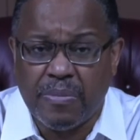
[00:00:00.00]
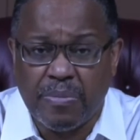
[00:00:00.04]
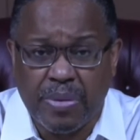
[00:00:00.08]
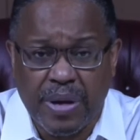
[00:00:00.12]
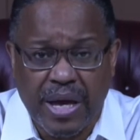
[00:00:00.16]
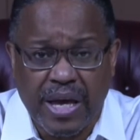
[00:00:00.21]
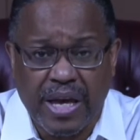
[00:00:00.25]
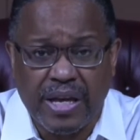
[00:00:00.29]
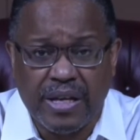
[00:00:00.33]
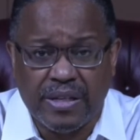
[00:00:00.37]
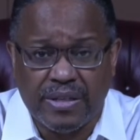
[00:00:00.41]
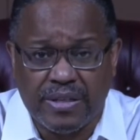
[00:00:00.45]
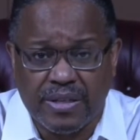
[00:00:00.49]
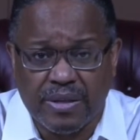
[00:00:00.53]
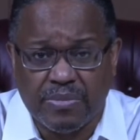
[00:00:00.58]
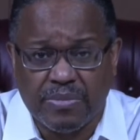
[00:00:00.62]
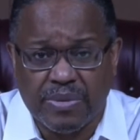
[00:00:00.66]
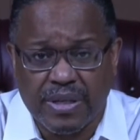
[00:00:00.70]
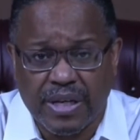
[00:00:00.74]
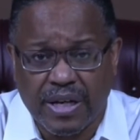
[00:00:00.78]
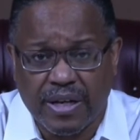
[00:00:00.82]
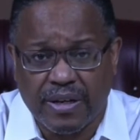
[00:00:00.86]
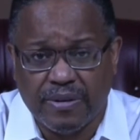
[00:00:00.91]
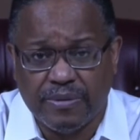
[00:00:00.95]
in pain
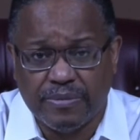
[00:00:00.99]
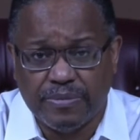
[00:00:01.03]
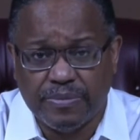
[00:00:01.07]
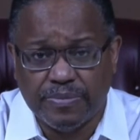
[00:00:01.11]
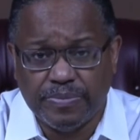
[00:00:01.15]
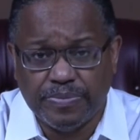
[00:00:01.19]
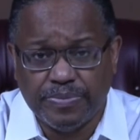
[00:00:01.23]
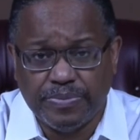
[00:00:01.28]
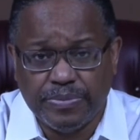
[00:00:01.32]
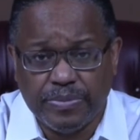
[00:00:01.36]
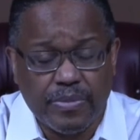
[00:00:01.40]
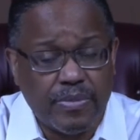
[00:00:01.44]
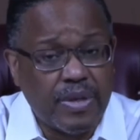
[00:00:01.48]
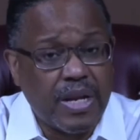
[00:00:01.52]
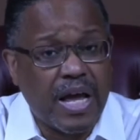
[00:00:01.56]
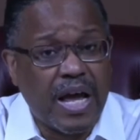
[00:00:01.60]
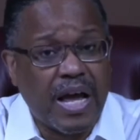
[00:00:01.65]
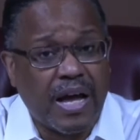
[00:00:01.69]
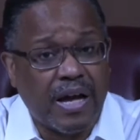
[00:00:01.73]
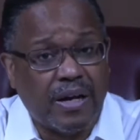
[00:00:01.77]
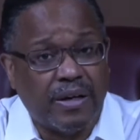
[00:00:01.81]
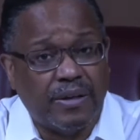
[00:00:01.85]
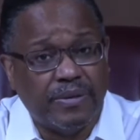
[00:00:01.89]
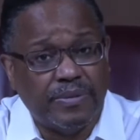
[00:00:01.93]
sometimes. Yeah.
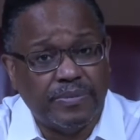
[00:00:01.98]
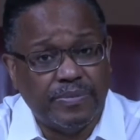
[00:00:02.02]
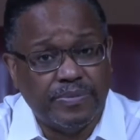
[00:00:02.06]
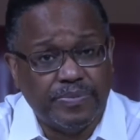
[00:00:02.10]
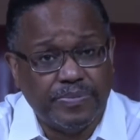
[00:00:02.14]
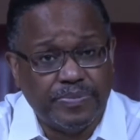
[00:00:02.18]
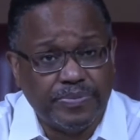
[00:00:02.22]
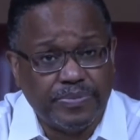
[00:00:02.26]
Now,